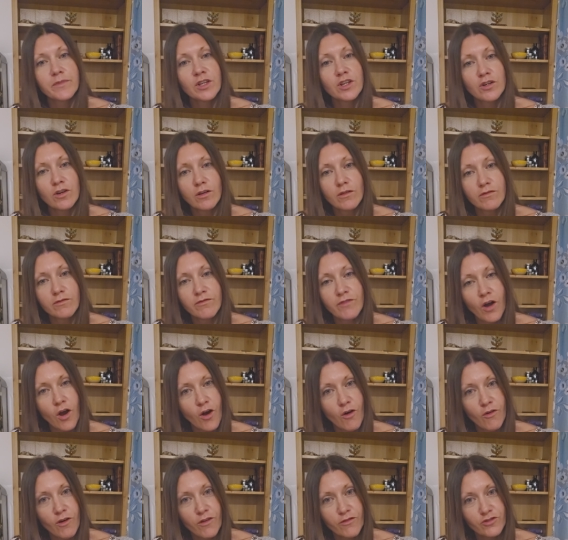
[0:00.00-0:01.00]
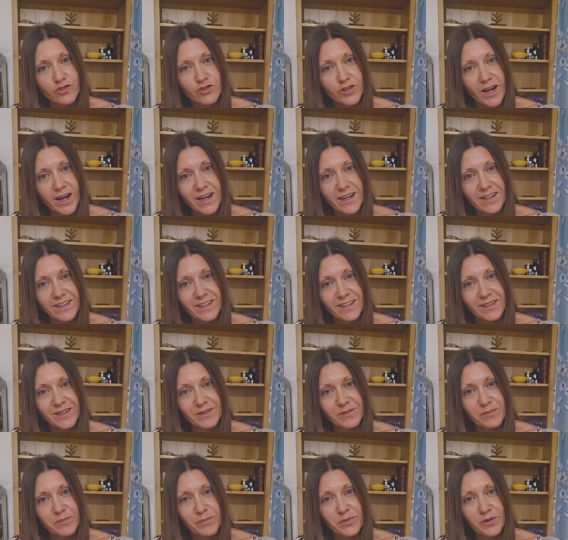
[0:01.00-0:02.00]
you're not far off track,
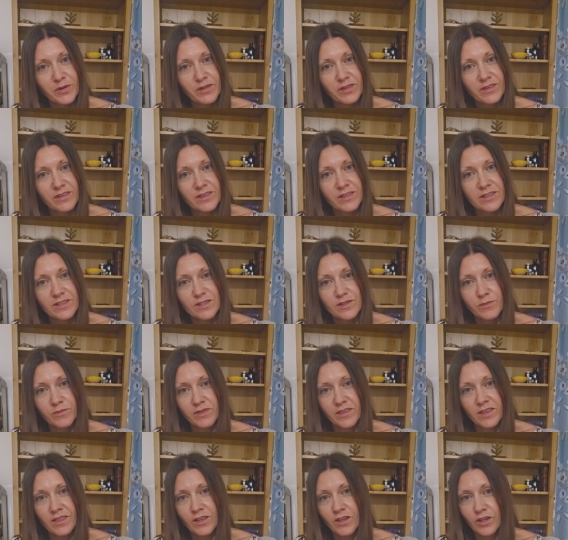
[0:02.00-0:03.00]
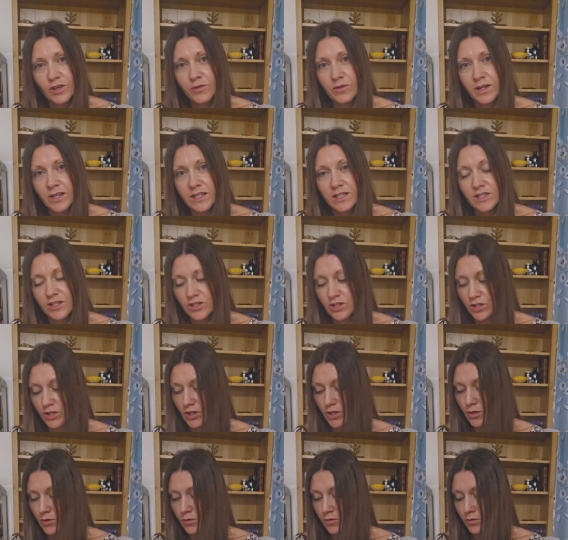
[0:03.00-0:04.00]
but there's something that you need to
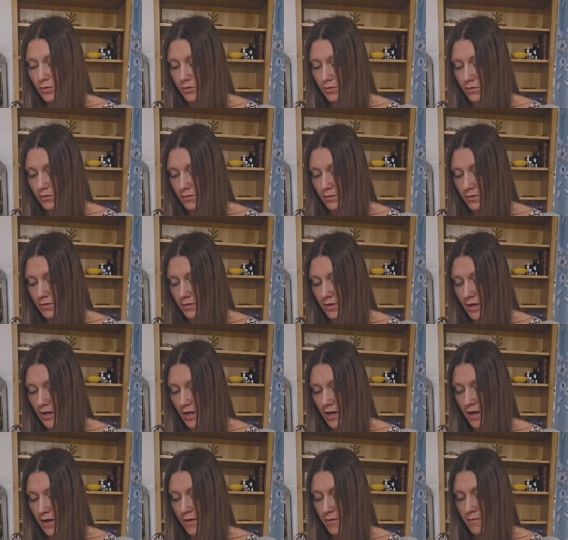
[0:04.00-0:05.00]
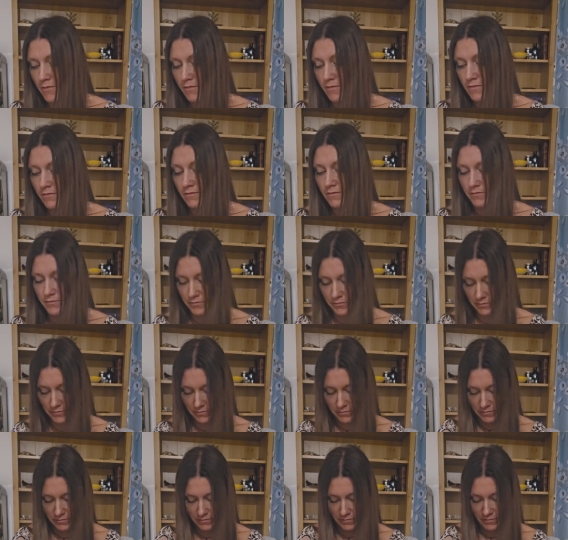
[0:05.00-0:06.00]
do um,
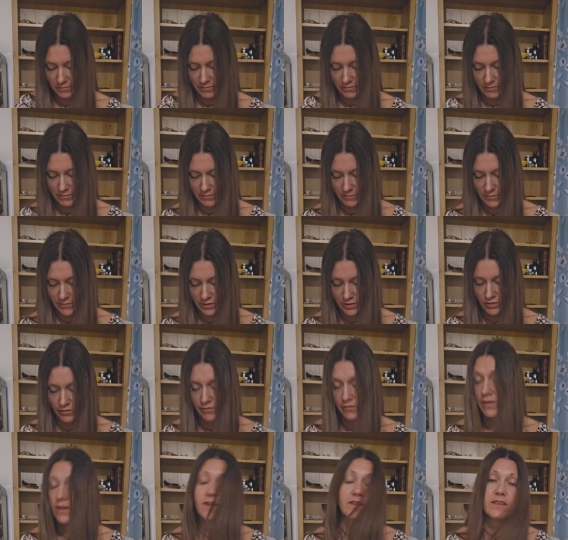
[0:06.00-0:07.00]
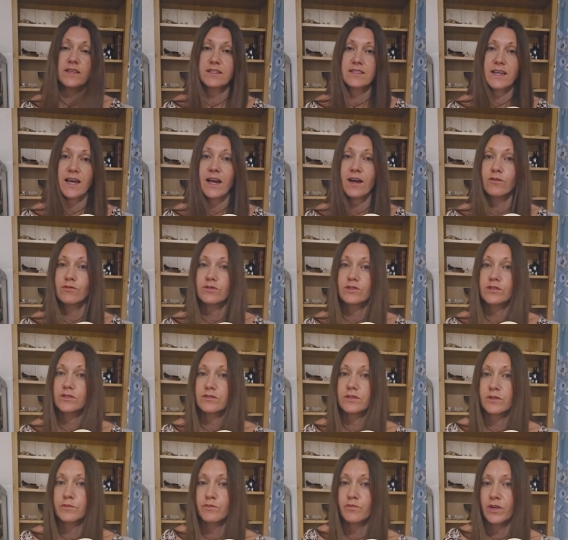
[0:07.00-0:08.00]
to figure this out,
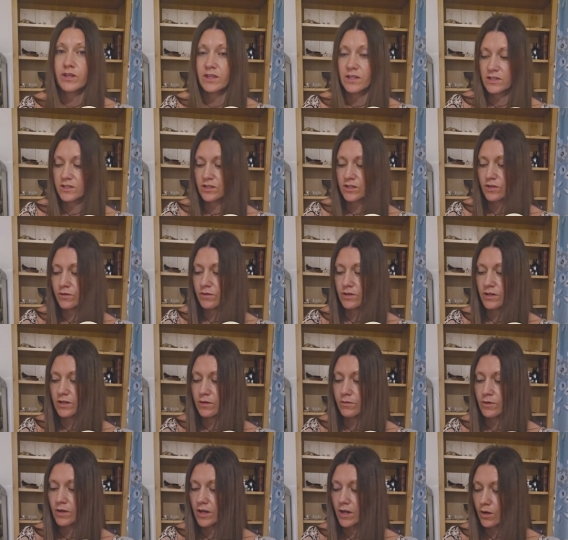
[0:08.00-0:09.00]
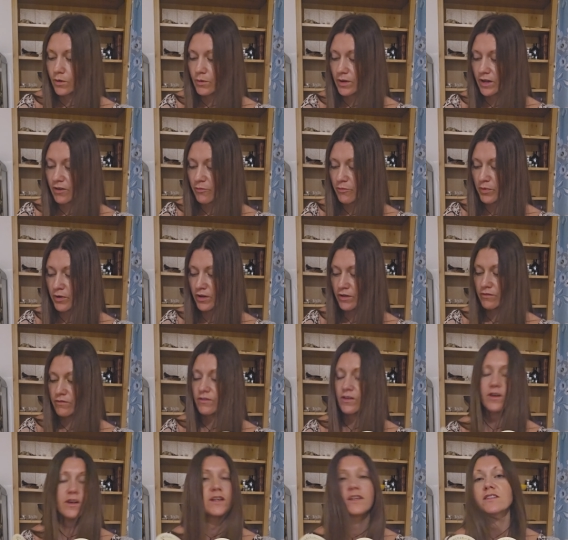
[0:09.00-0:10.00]
to bring this to you. We have bird
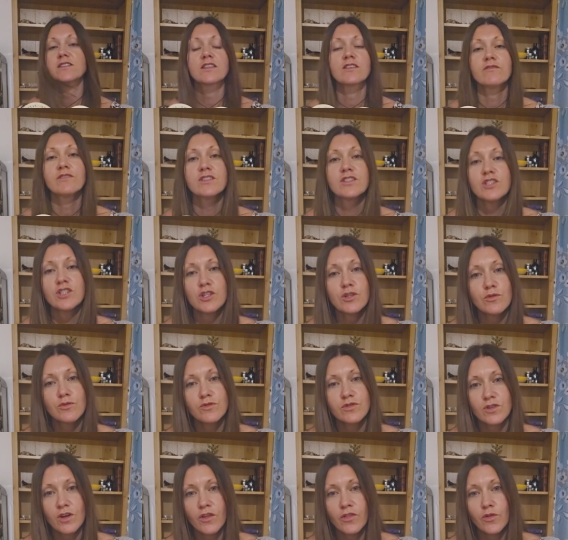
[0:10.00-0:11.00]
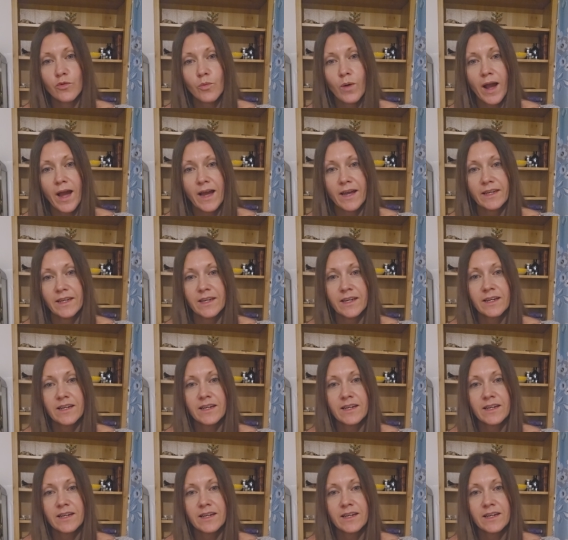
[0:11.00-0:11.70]
flying, so there is news on the way.